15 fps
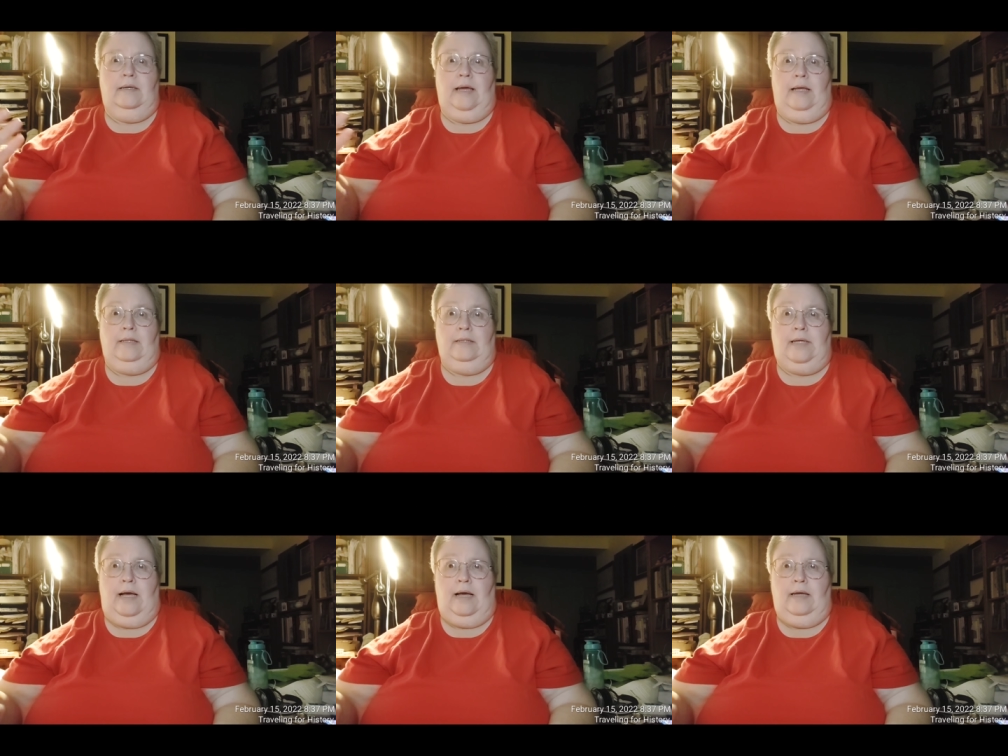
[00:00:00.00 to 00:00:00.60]

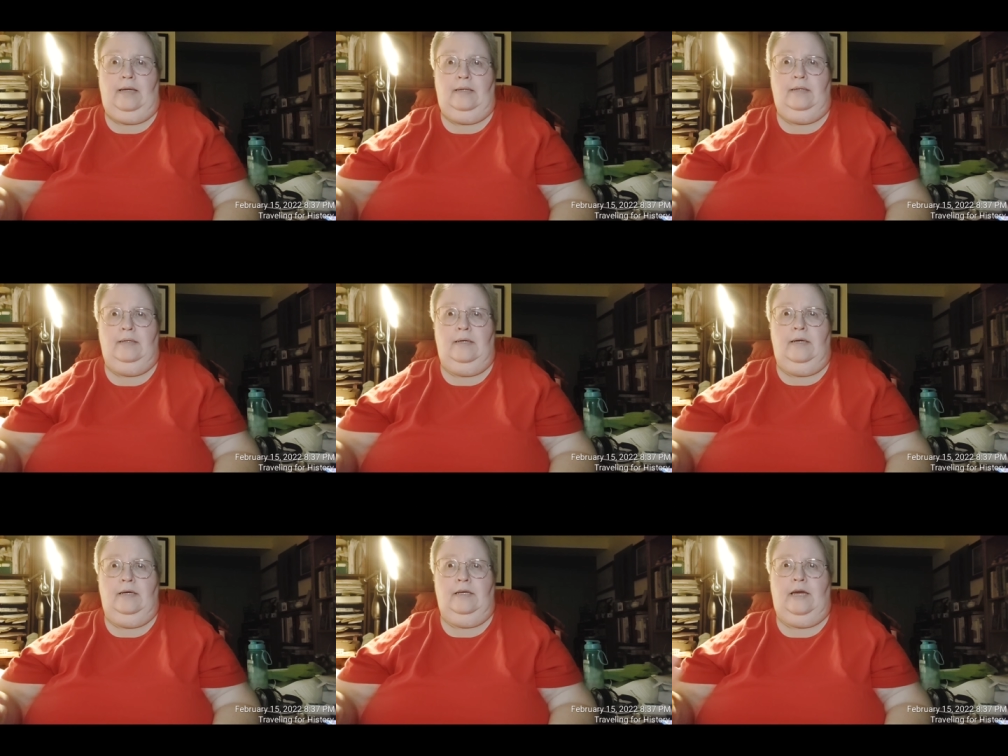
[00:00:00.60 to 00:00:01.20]

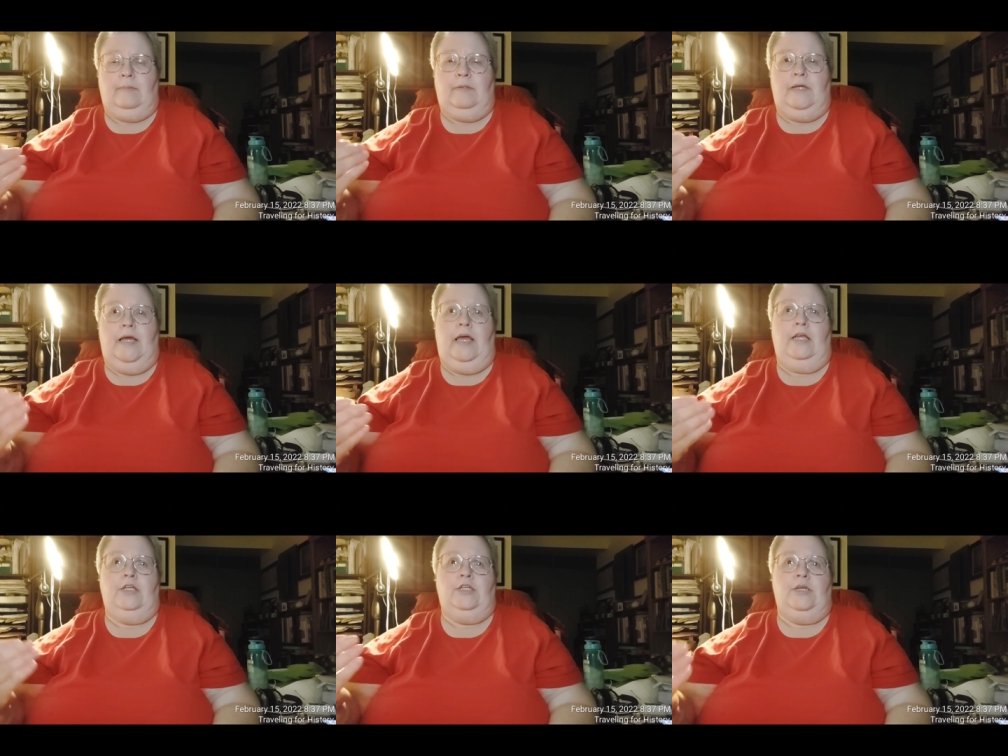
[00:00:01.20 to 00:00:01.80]
capital
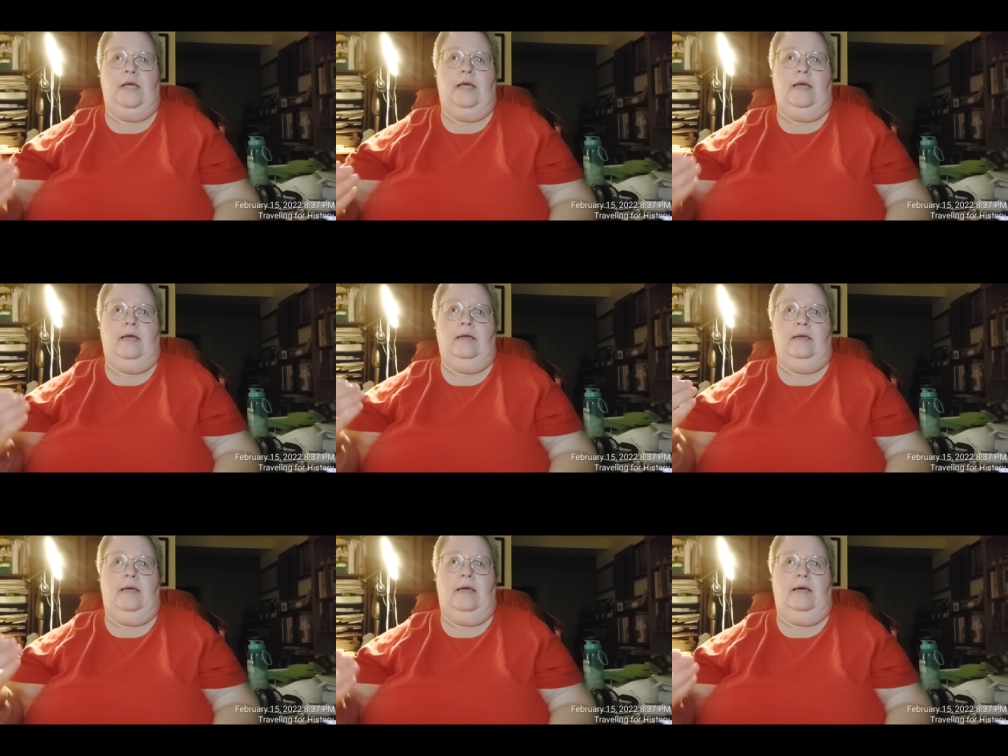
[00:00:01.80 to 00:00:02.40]

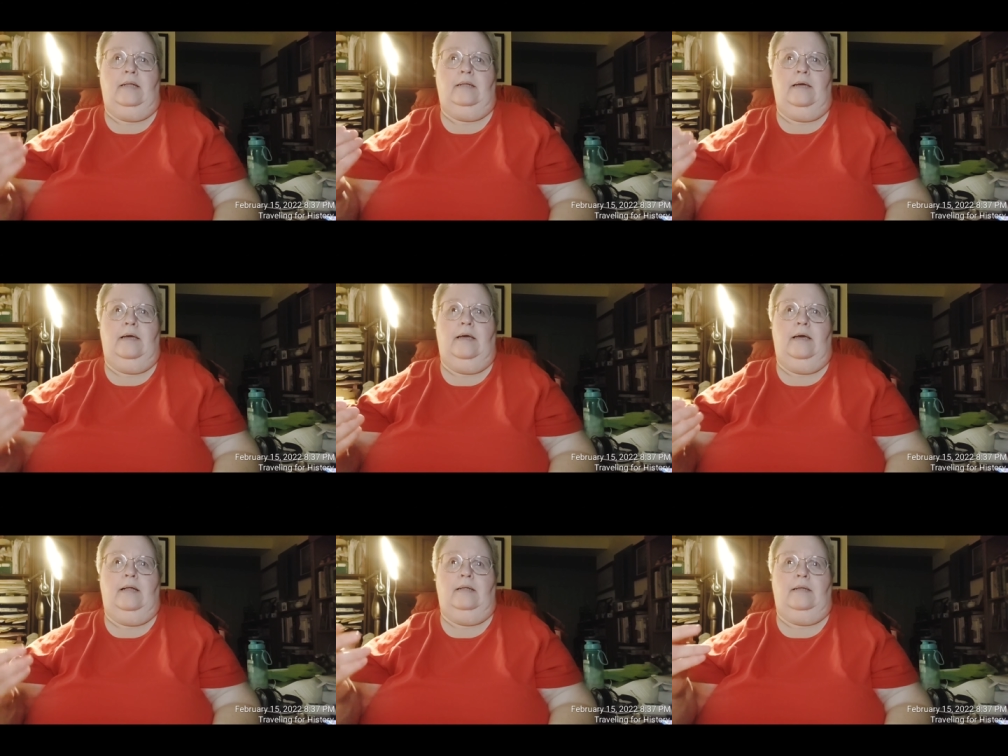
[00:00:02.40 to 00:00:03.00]

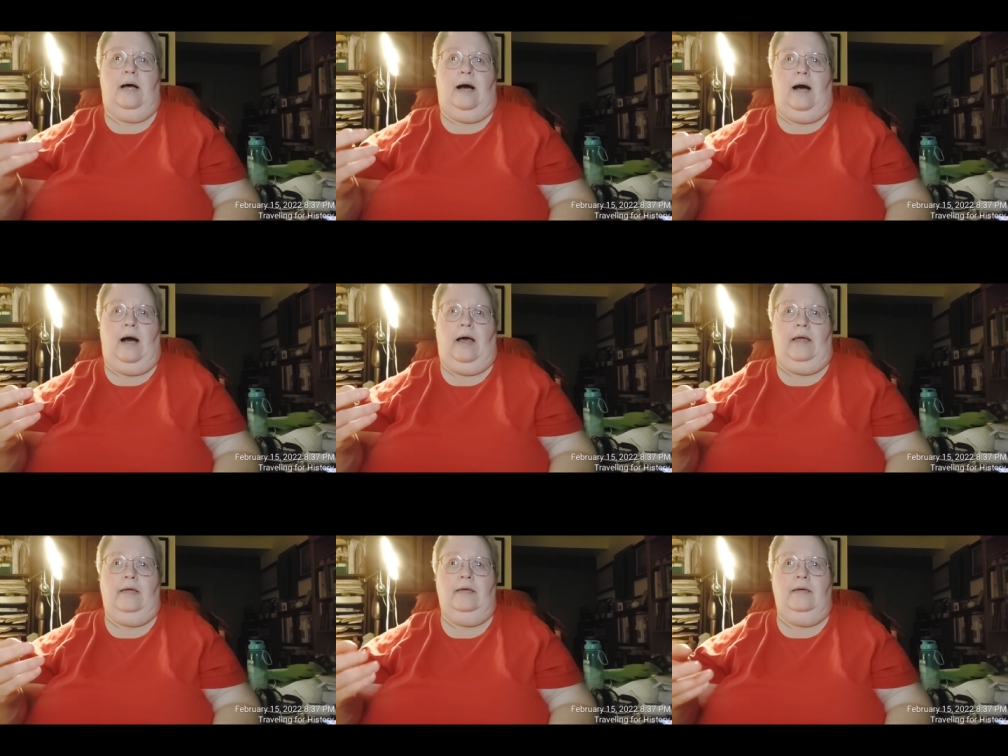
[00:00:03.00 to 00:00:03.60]

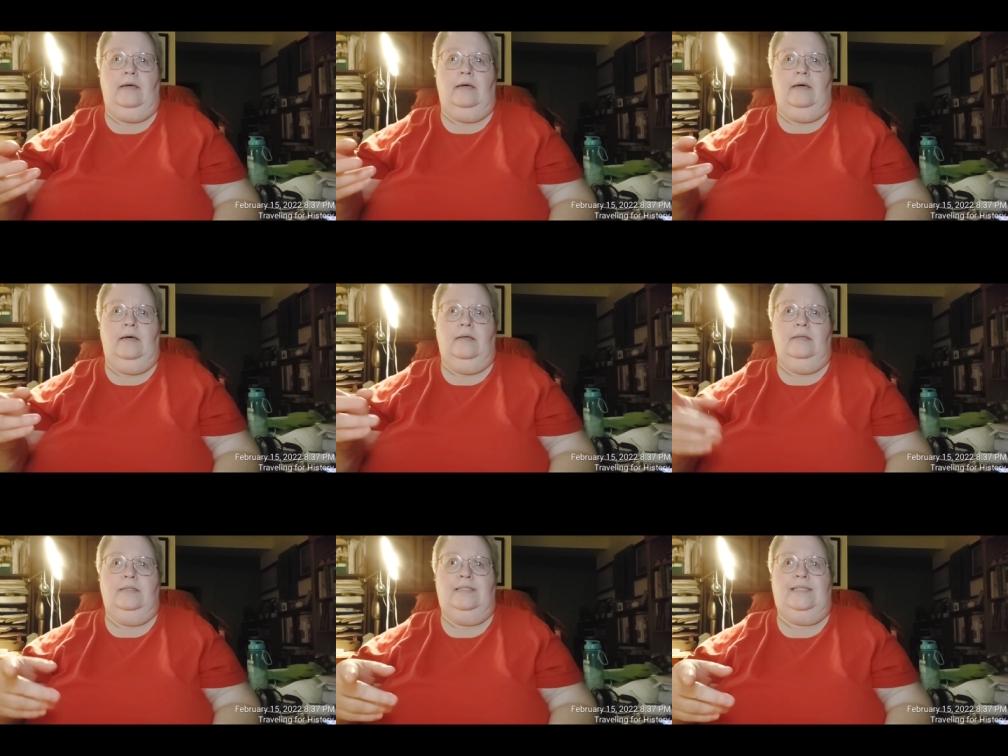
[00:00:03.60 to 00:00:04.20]

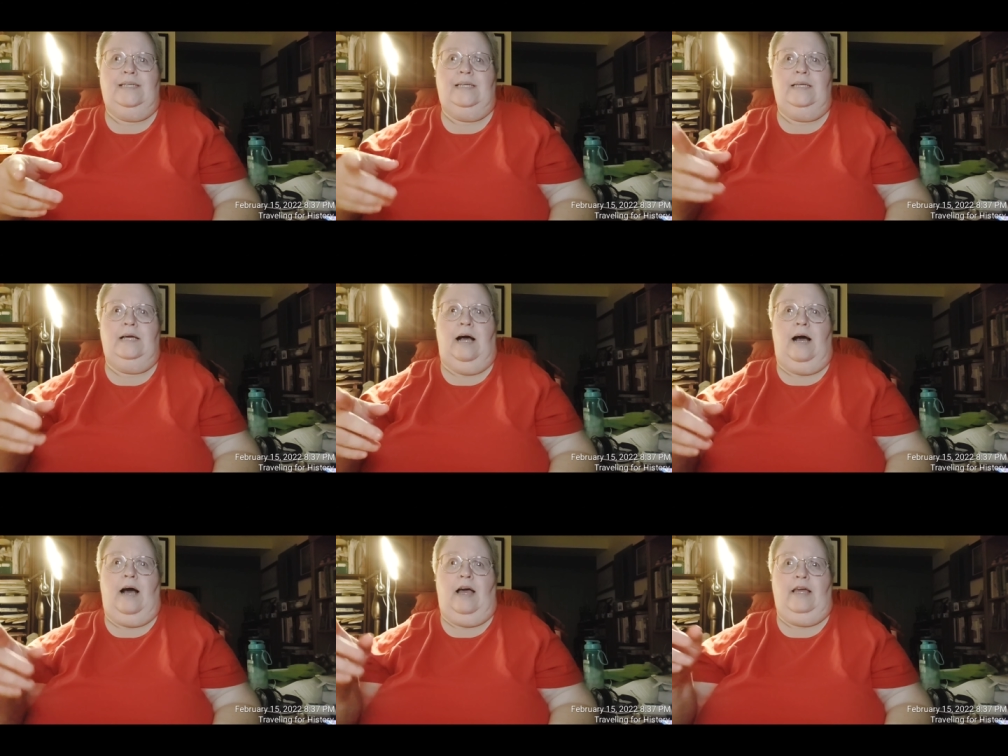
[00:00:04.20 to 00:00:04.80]

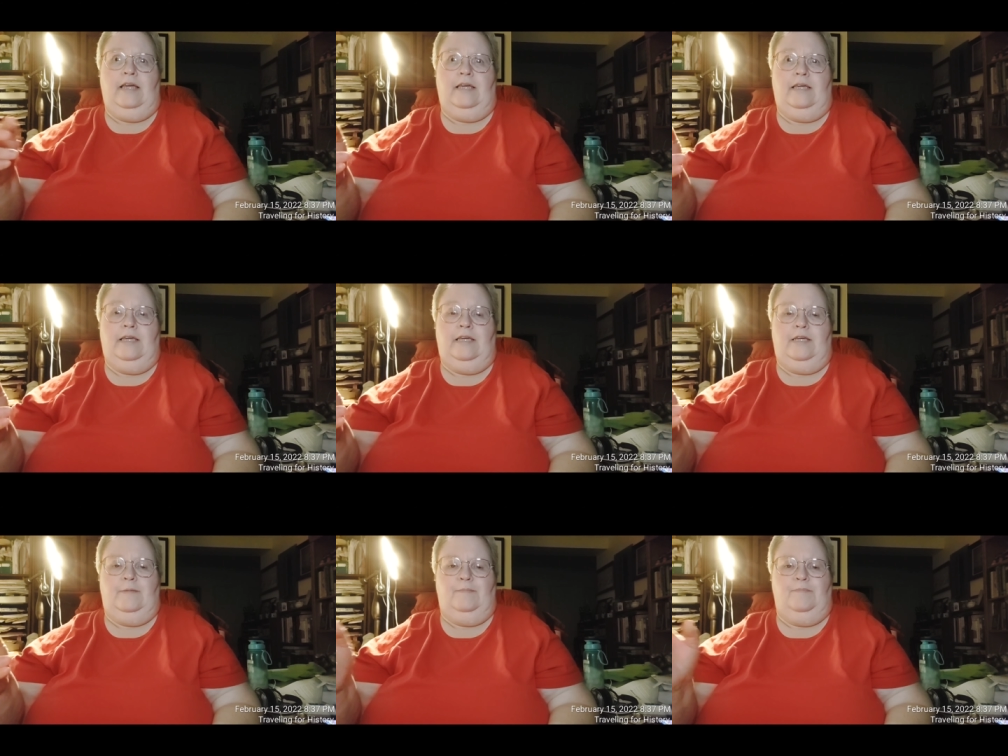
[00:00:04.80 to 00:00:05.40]

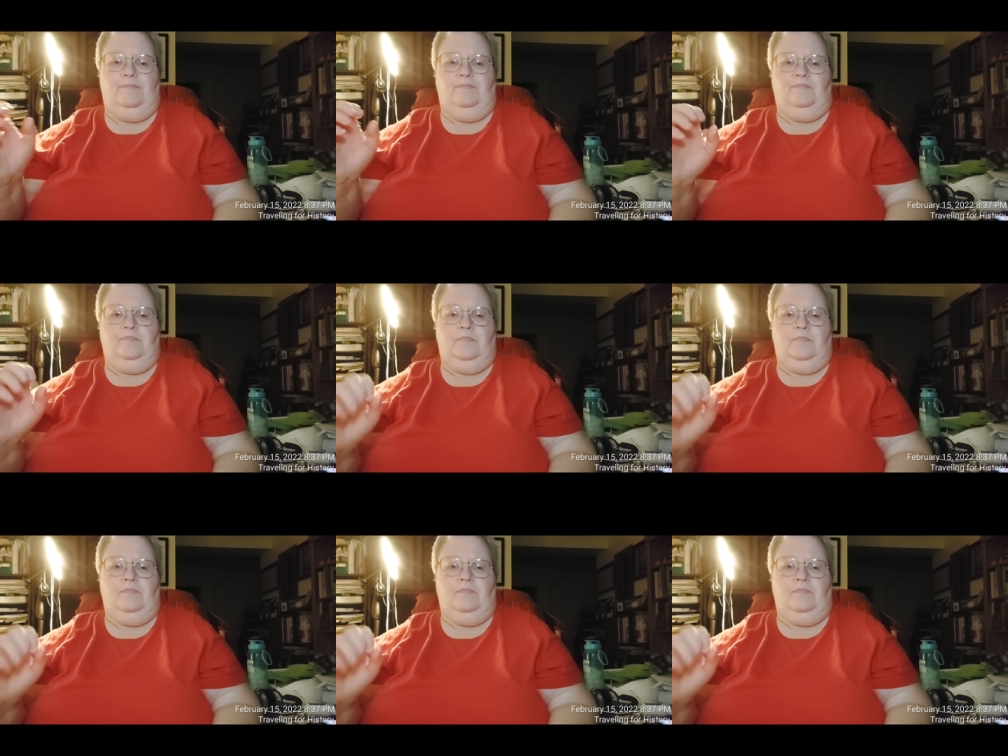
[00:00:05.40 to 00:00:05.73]
Hallidie,